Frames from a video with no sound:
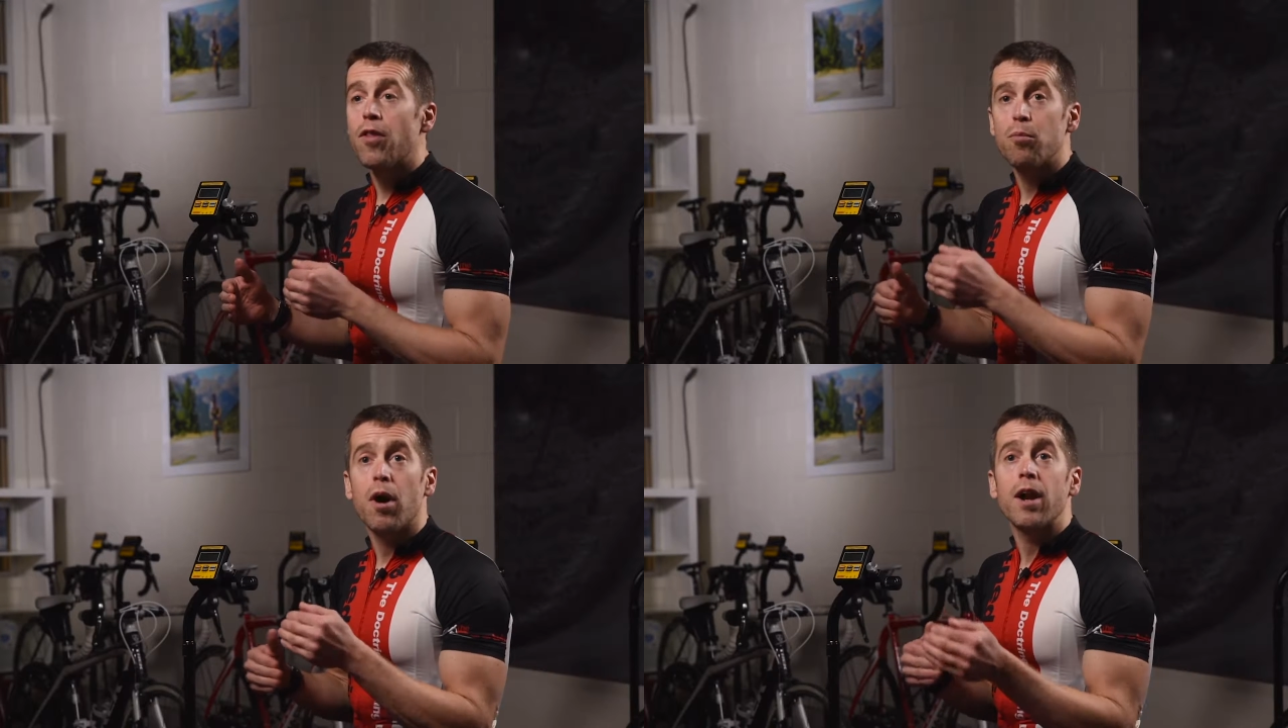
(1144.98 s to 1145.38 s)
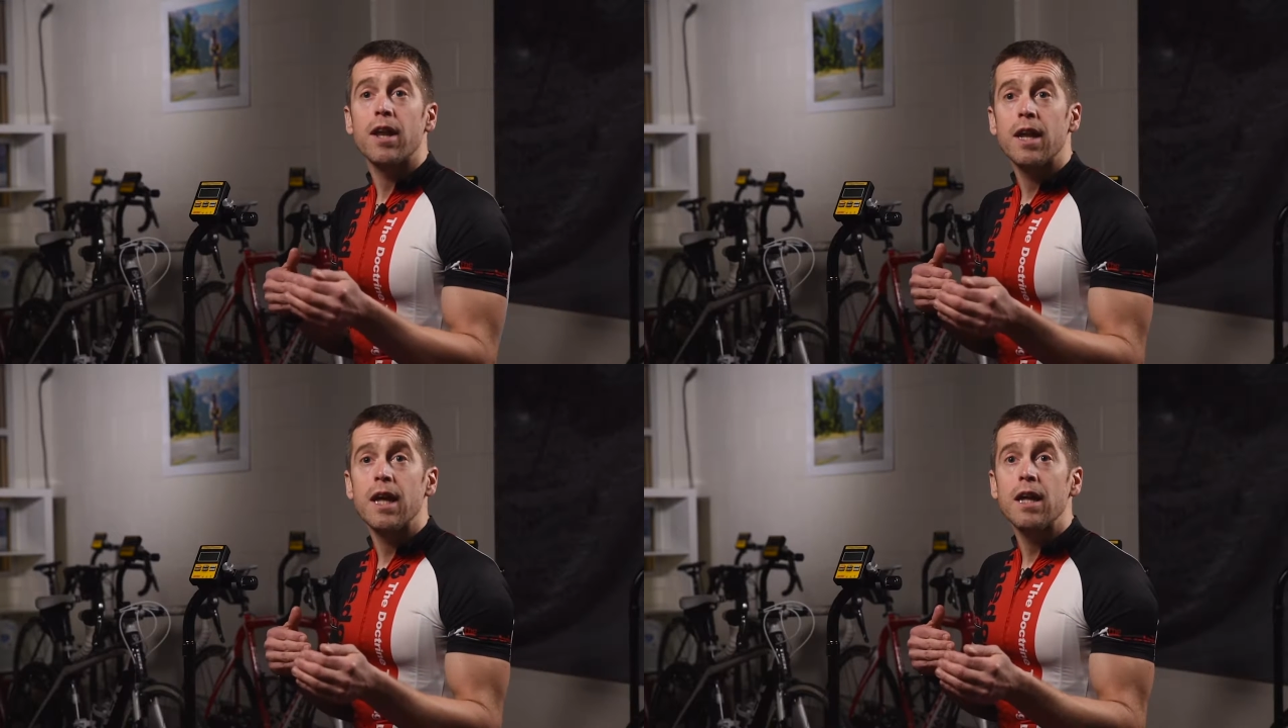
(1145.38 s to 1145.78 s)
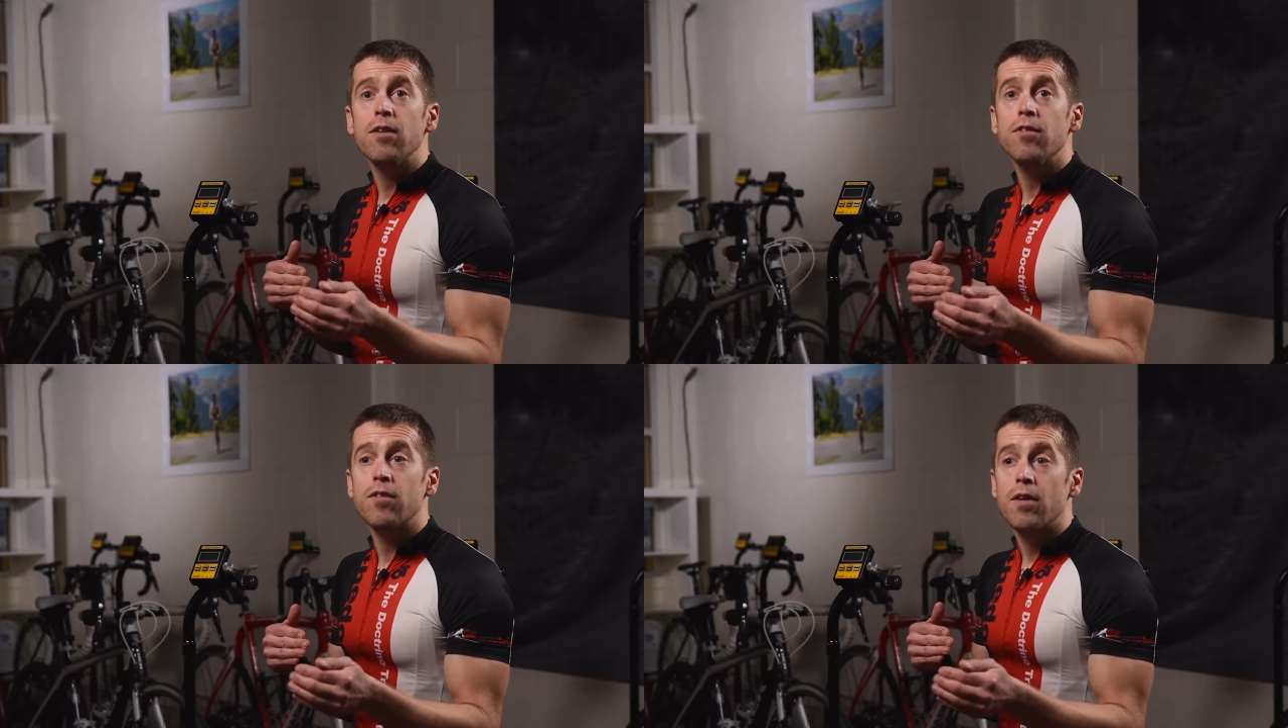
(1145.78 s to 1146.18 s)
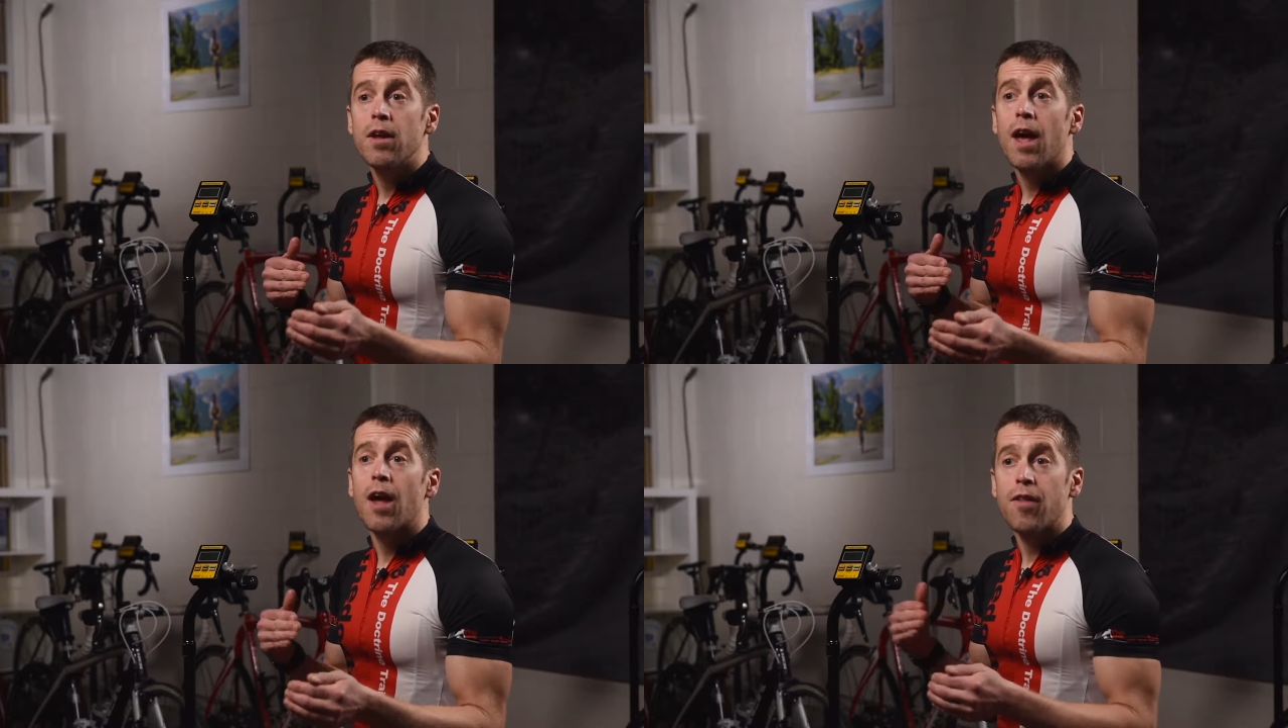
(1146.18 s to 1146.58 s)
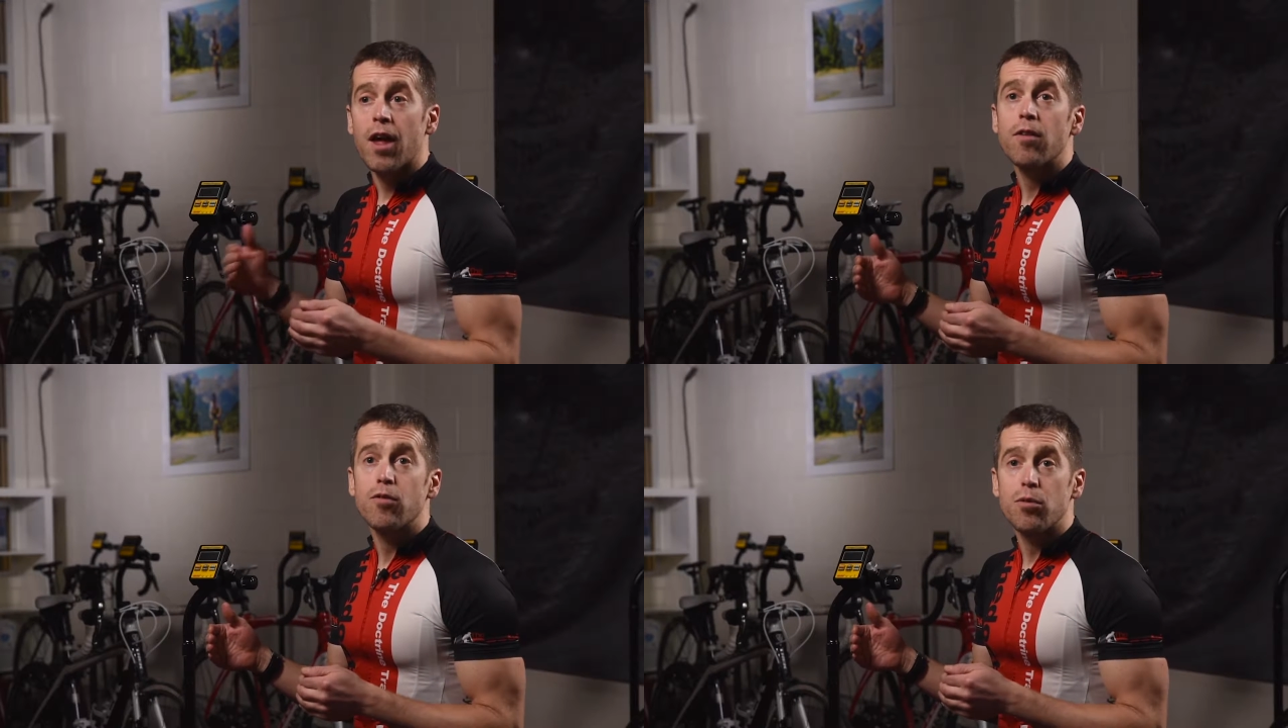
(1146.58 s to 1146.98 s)
the body needs at
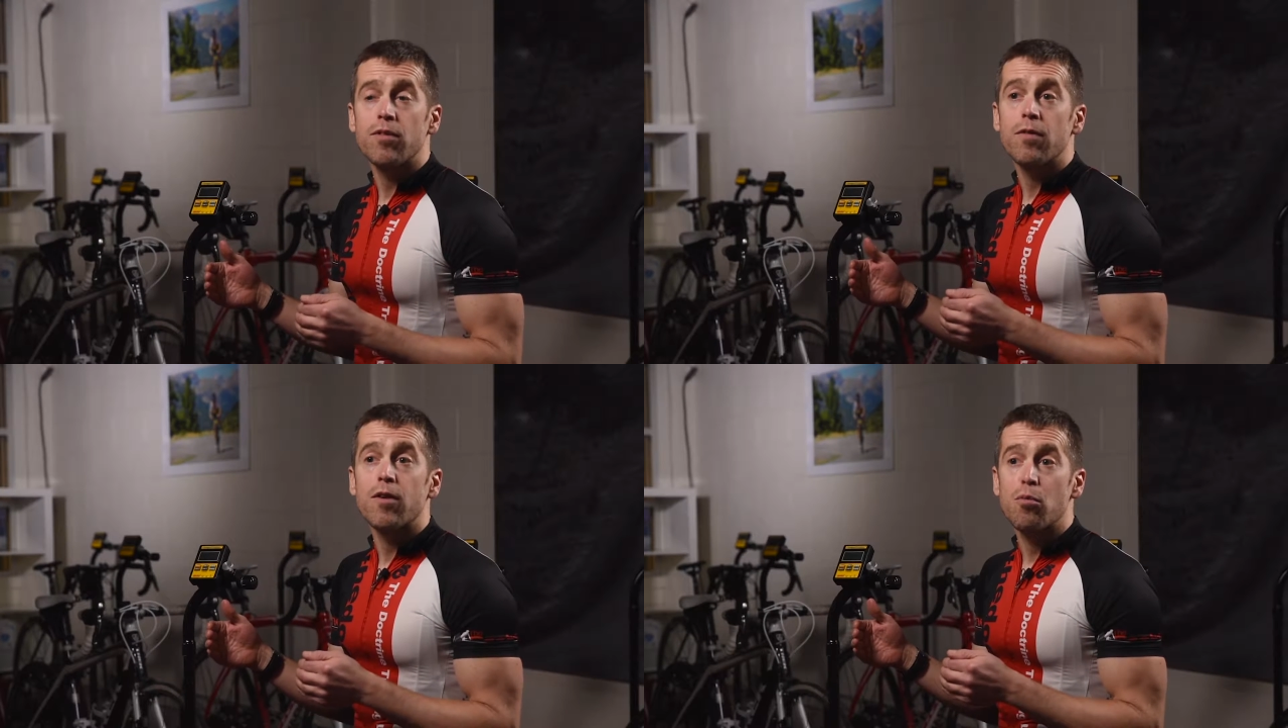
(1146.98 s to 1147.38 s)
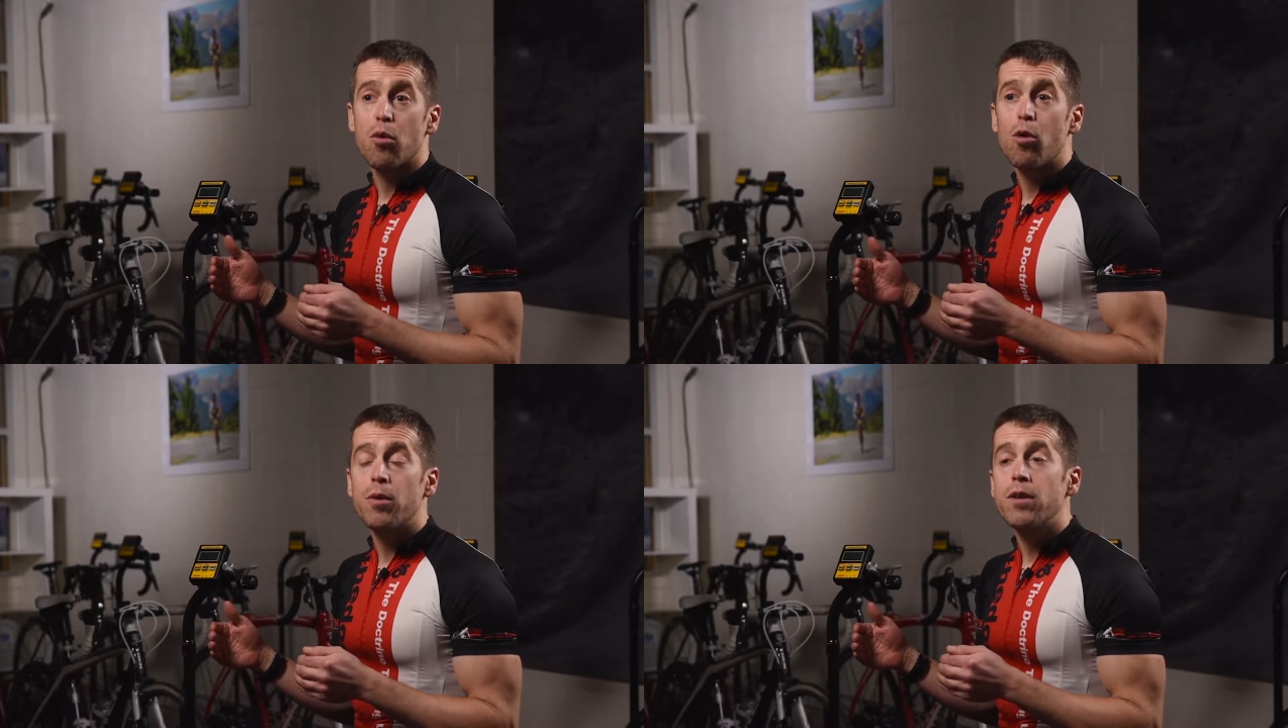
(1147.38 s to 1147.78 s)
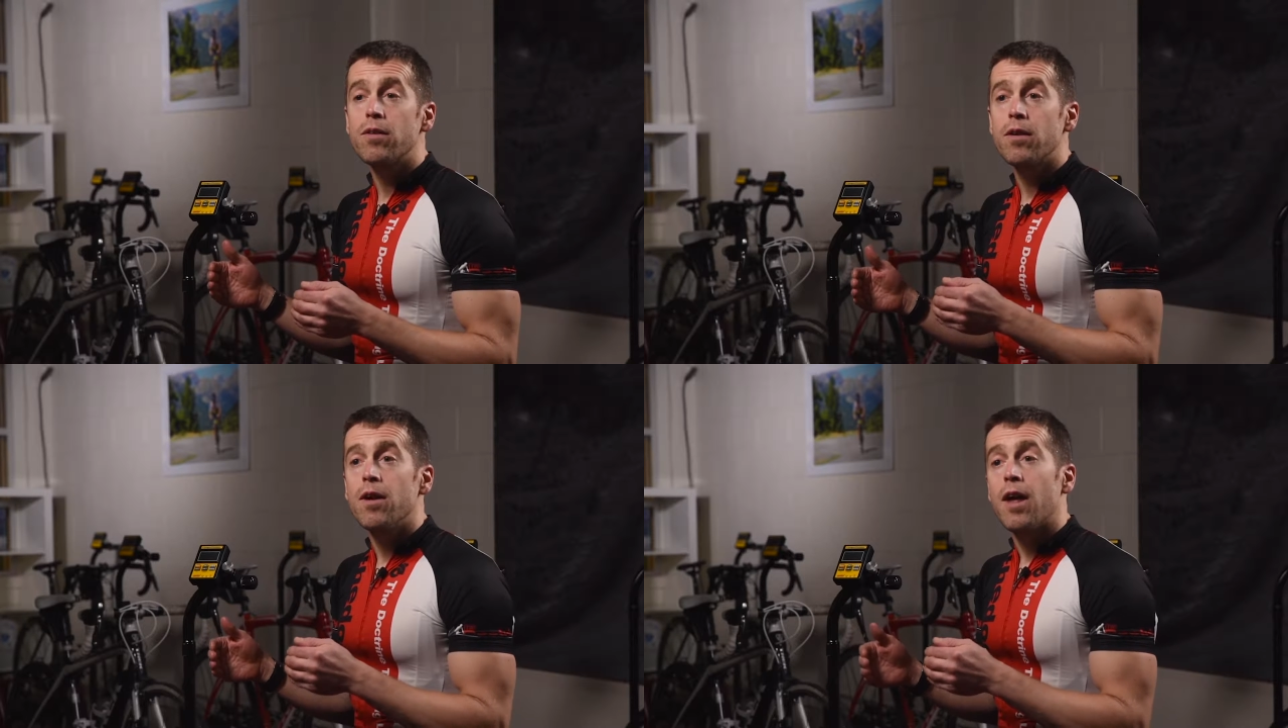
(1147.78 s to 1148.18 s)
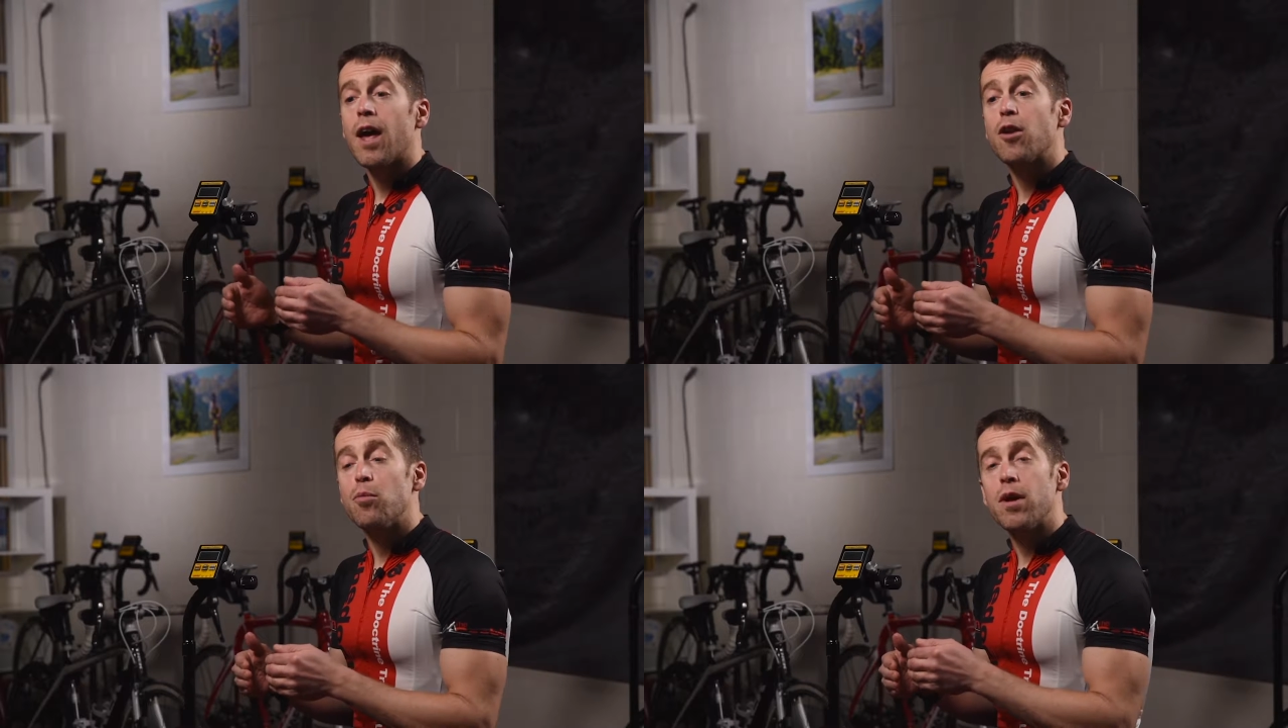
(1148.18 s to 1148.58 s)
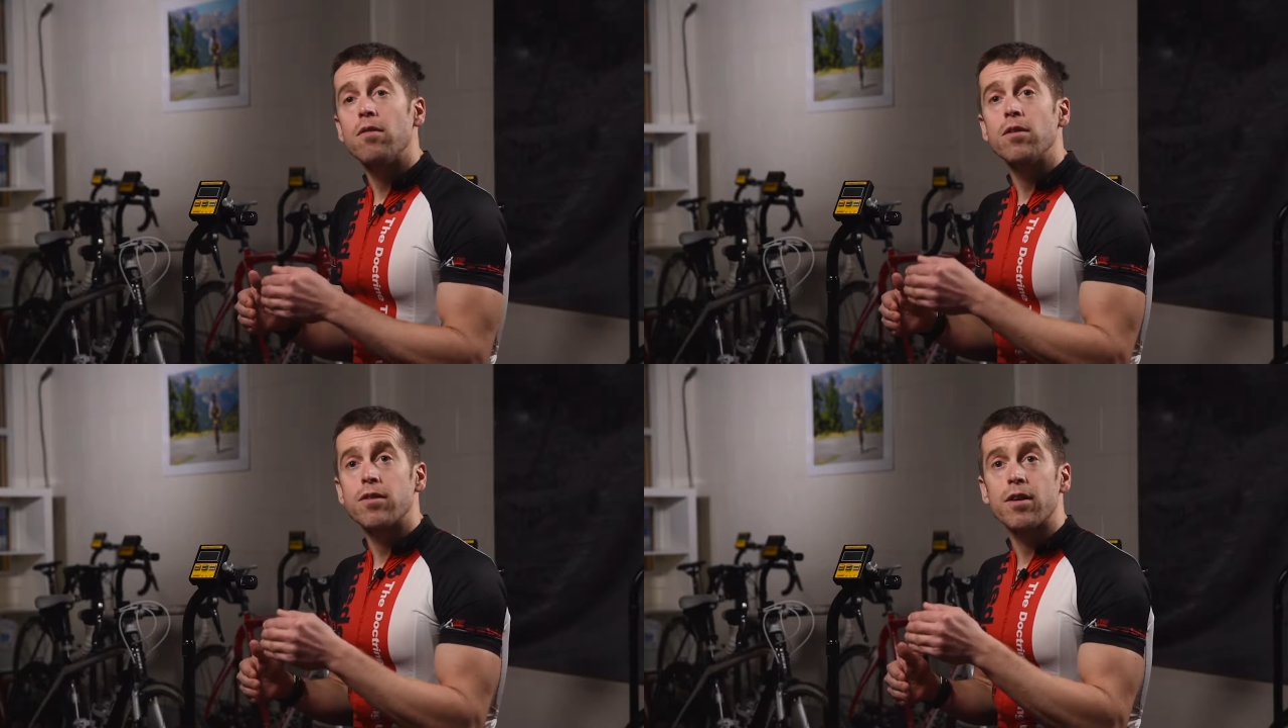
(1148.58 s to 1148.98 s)
that specific moment, and be
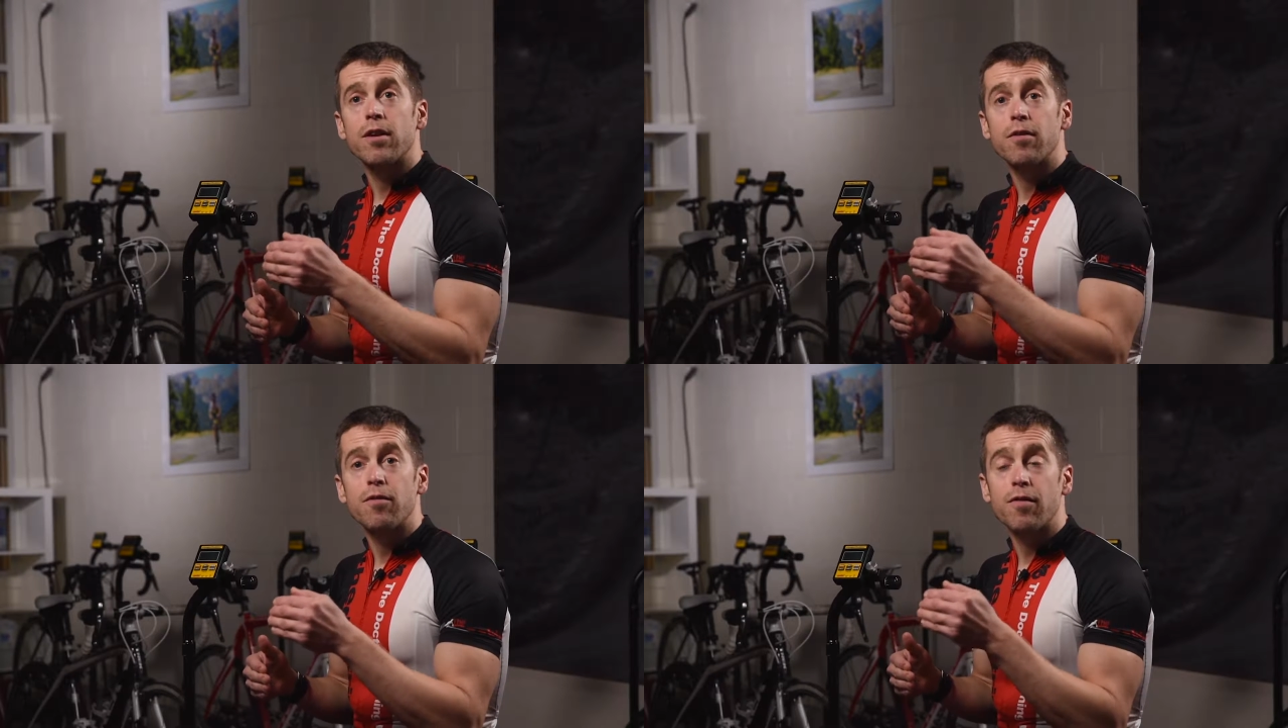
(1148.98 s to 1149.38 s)
able to